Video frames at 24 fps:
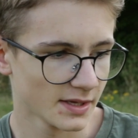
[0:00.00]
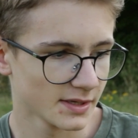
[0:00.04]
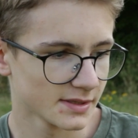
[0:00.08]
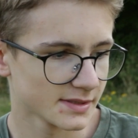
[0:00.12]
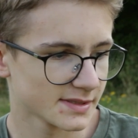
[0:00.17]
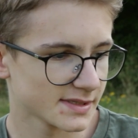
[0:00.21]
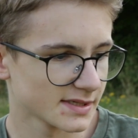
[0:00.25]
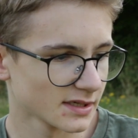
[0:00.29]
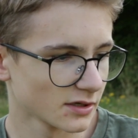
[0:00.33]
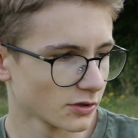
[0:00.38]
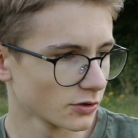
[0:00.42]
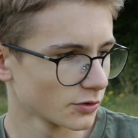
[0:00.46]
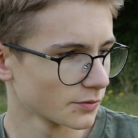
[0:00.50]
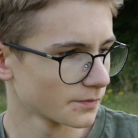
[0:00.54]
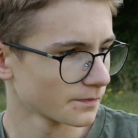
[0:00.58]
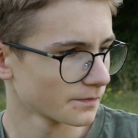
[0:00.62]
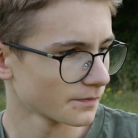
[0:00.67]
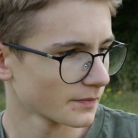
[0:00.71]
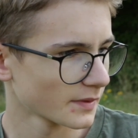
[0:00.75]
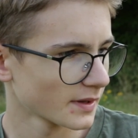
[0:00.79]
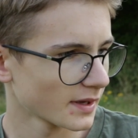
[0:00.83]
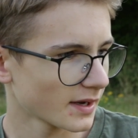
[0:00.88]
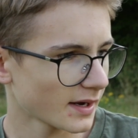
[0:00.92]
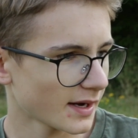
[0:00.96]
So
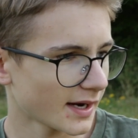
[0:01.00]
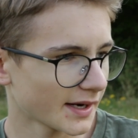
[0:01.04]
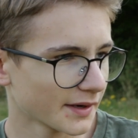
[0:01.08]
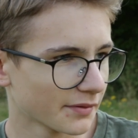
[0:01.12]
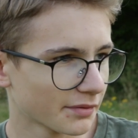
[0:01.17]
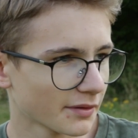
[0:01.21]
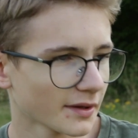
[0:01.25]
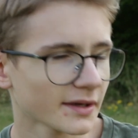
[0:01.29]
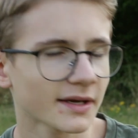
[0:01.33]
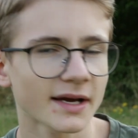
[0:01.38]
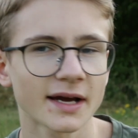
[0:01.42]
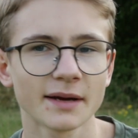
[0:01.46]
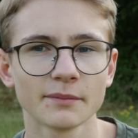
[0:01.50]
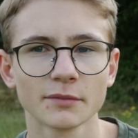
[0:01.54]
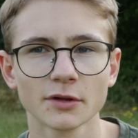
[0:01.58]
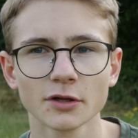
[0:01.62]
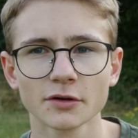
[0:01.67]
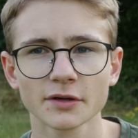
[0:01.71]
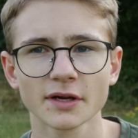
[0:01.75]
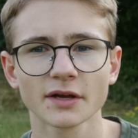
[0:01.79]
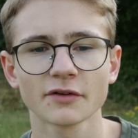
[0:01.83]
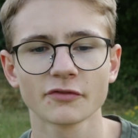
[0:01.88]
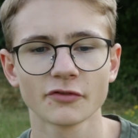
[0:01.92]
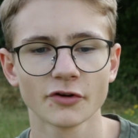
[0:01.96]
I think I'm
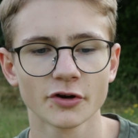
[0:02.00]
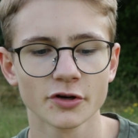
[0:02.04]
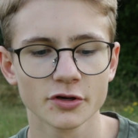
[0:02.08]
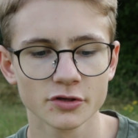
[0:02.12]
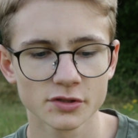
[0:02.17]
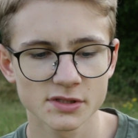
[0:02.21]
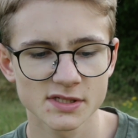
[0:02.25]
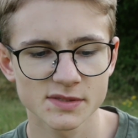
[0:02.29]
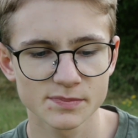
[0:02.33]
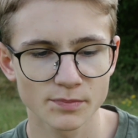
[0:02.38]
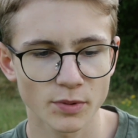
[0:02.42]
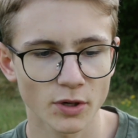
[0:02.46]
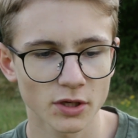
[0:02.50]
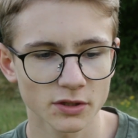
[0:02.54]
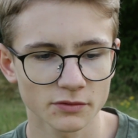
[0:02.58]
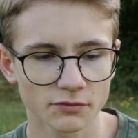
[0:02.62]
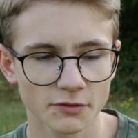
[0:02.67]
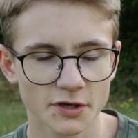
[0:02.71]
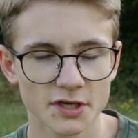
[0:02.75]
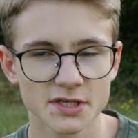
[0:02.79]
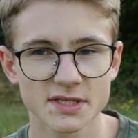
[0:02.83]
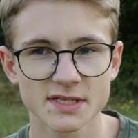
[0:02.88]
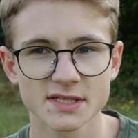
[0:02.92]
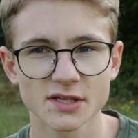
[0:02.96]
looking for a good spot
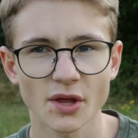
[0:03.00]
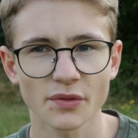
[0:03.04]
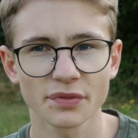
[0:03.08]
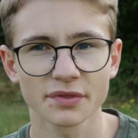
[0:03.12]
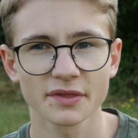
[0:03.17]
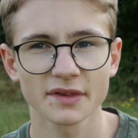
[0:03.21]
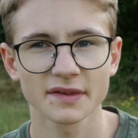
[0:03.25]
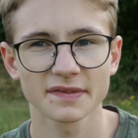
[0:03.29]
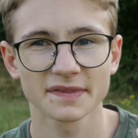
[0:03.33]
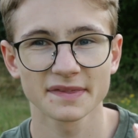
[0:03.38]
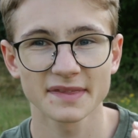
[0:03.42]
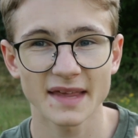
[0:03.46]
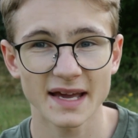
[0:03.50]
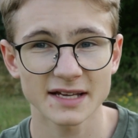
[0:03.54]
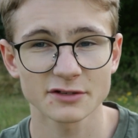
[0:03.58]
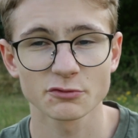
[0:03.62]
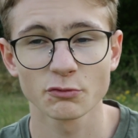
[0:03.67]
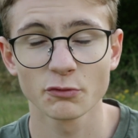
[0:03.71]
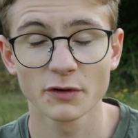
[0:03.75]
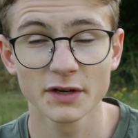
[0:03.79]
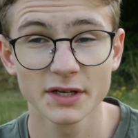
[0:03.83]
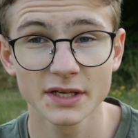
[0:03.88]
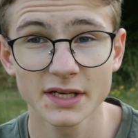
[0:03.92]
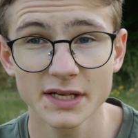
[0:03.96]
where it's not that
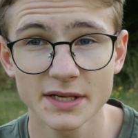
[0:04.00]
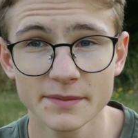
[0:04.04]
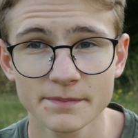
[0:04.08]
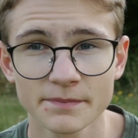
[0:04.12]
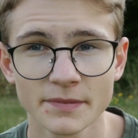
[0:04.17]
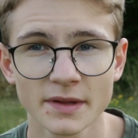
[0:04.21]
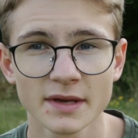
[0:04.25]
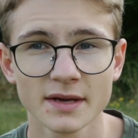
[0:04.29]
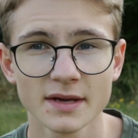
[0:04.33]
windy,